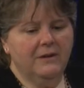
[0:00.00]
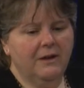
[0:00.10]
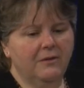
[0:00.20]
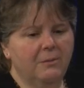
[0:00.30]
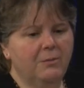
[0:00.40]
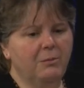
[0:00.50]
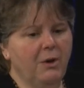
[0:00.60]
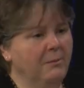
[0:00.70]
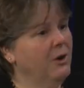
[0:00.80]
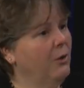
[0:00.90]
the
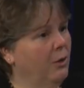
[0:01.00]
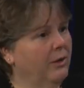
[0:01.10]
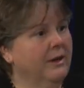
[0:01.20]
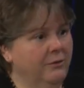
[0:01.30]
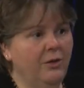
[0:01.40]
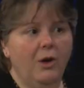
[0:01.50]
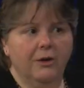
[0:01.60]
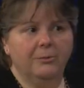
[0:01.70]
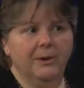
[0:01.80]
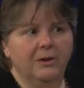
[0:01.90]
primary goal is the
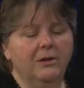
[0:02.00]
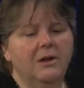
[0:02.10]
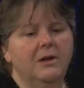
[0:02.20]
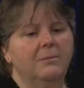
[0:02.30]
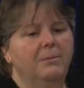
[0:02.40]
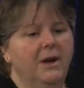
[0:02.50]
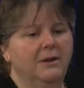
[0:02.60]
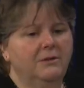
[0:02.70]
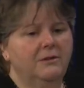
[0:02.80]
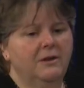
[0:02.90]
hospital, mm-hmm.
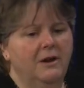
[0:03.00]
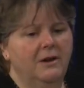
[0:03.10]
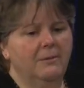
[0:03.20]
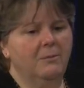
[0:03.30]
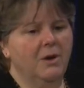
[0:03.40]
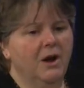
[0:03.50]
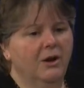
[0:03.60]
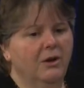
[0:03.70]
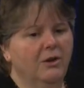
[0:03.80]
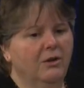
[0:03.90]
but
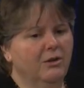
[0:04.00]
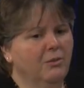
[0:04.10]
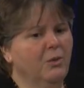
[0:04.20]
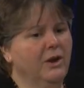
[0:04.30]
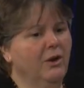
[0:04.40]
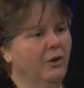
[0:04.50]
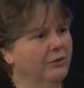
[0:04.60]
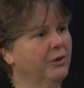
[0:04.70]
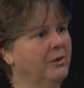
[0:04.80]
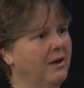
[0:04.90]
we
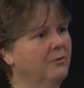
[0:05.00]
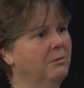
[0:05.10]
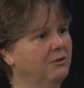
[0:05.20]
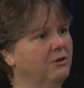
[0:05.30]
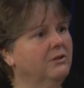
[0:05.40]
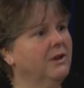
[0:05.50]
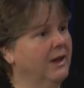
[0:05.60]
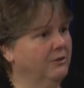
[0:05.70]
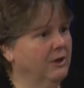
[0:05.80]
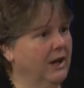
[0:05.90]
also have a mission
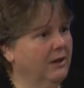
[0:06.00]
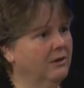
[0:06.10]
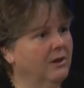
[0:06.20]
to educate.